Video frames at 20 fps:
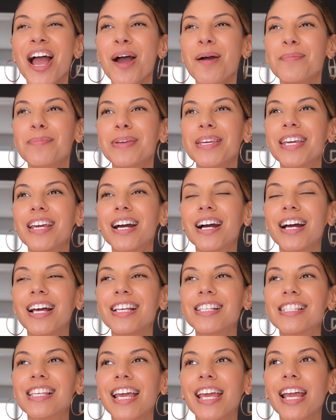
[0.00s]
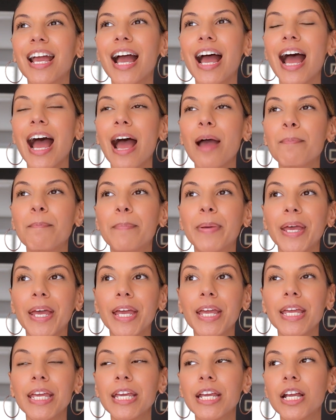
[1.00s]
because like, I
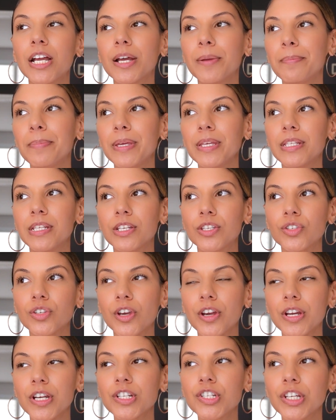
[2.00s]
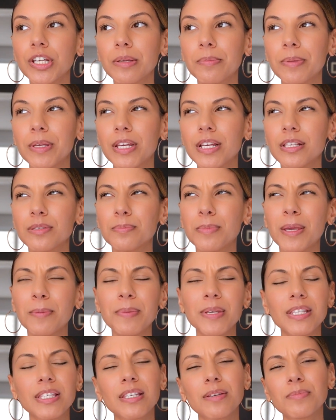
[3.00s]
bet it could be discouraging, because
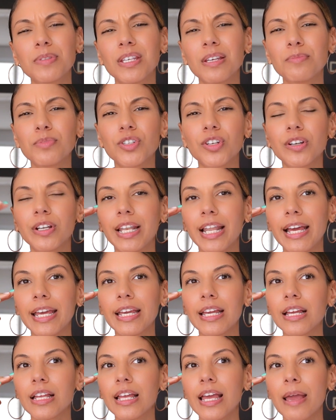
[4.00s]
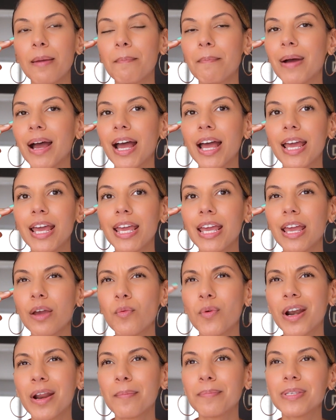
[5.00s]
maybe sometimes you're like,
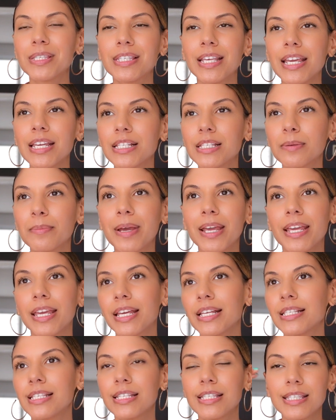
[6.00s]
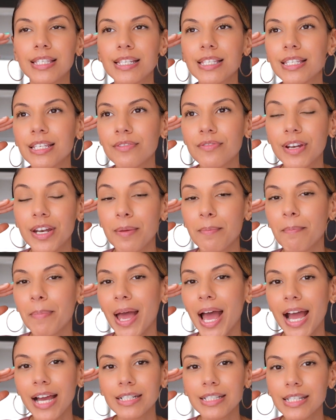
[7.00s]
what I'm saying to my kids, is this even
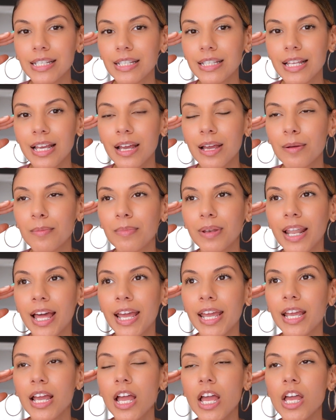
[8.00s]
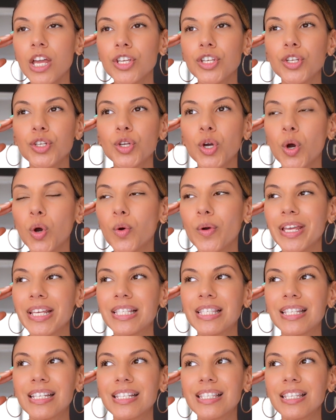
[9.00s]
impacting them? Like,
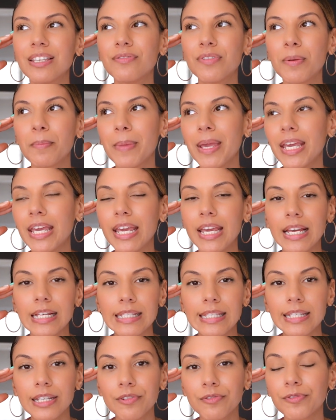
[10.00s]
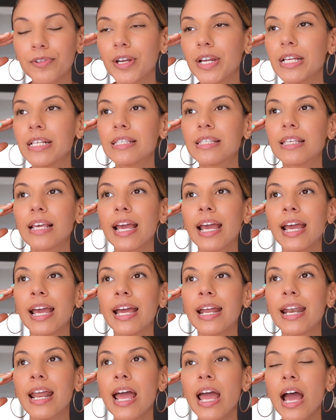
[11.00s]
is this even making a difference?
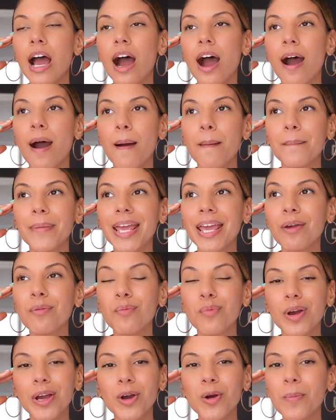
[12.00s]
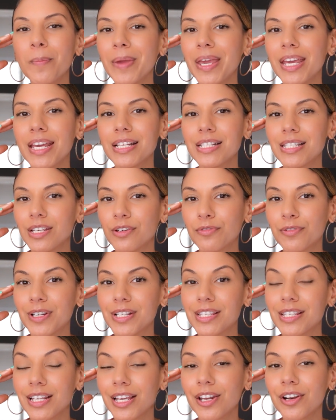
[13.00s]
And it will make a
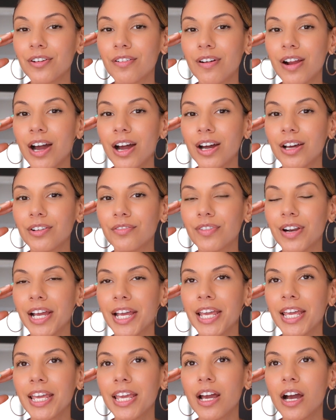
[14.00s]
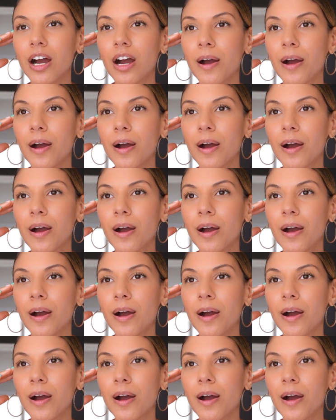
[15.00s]
difference later on, right?